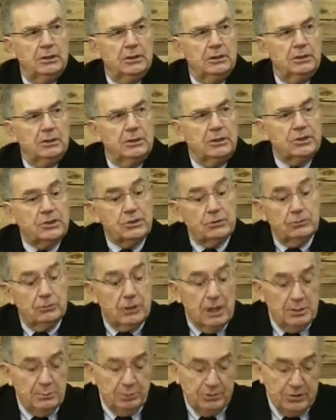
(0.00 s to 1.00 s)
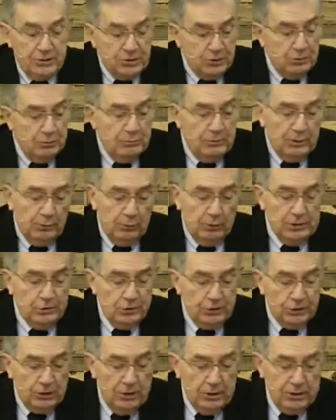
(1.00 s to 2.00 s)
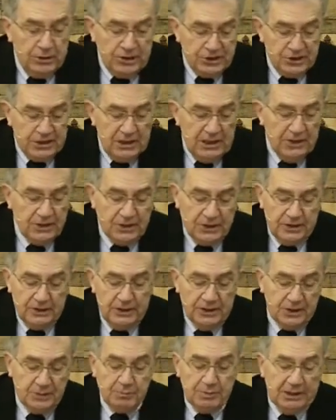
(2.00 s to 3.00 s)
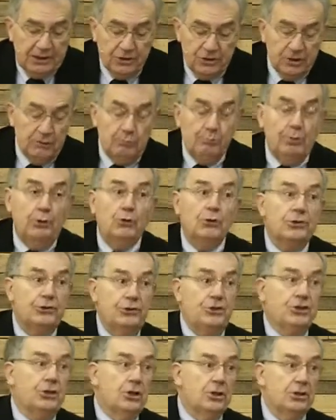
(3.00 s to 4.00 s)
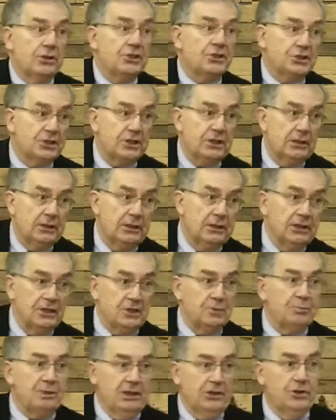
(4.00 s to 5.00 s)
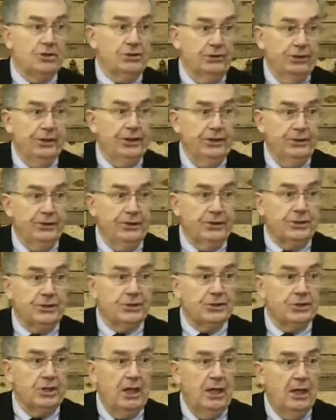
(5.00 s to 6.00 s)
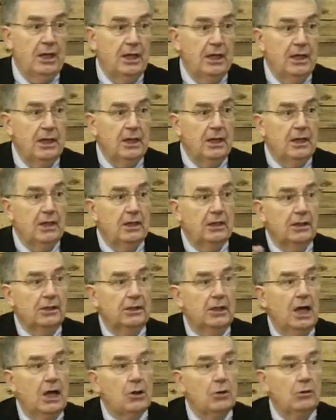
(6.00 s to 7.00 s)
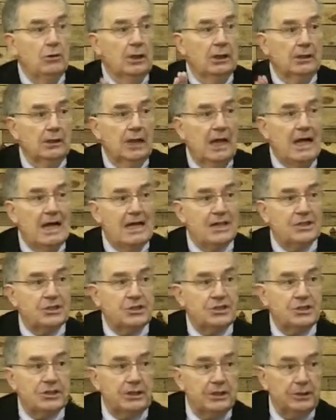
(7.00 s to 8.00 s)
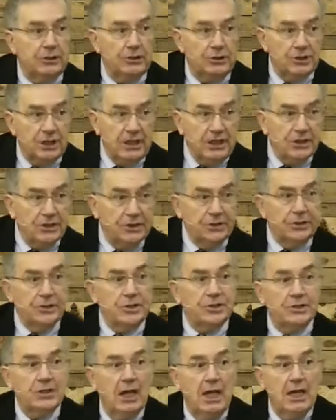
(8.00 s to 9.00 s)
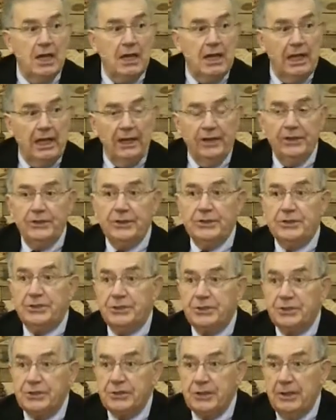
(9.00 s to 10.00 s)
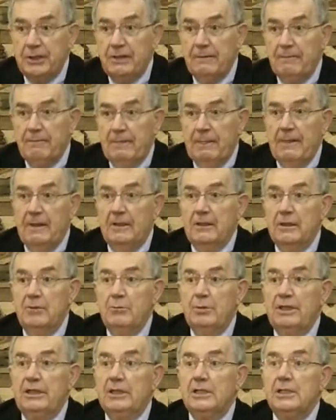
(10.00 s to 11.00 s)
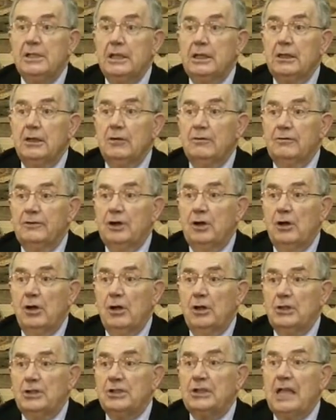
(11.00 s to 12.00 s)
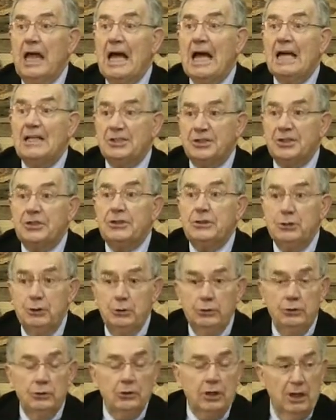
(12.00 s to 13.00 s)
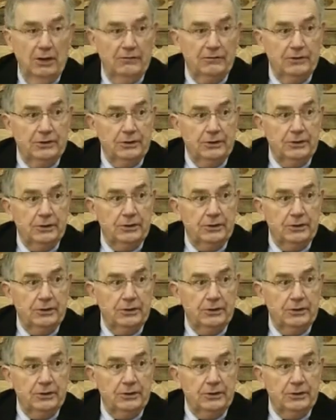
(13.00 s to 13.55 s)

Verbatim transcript: And so I presume that what John sees in this picture, both John see in this picture, is that now at last in Jesus is the beginning of God's last new covenant.